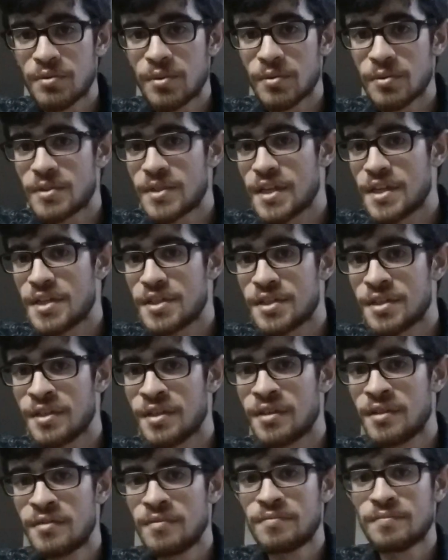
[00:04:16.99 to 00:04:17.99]

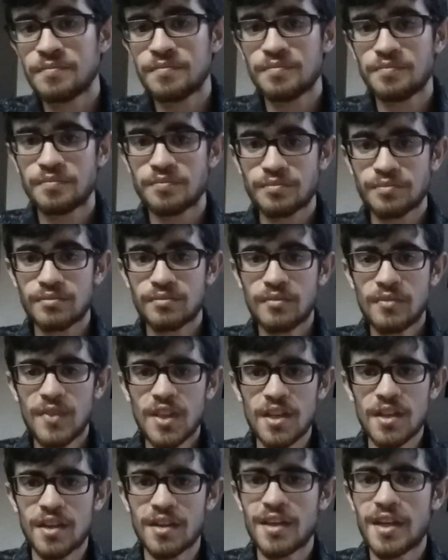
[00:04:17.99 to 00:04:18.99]
rotation
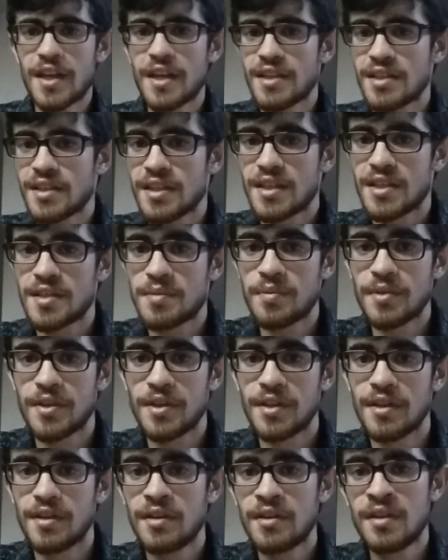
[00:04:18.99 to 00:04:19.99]
in
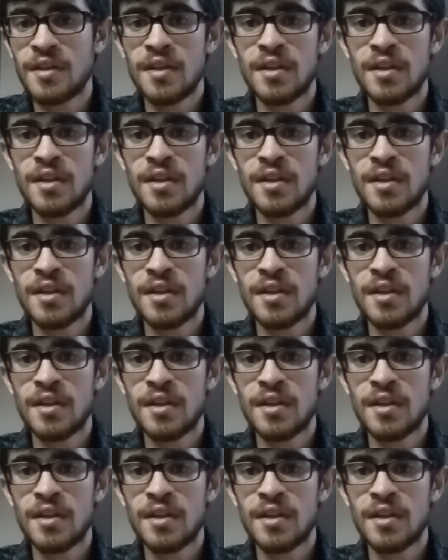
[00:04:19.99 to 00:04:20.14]
antispin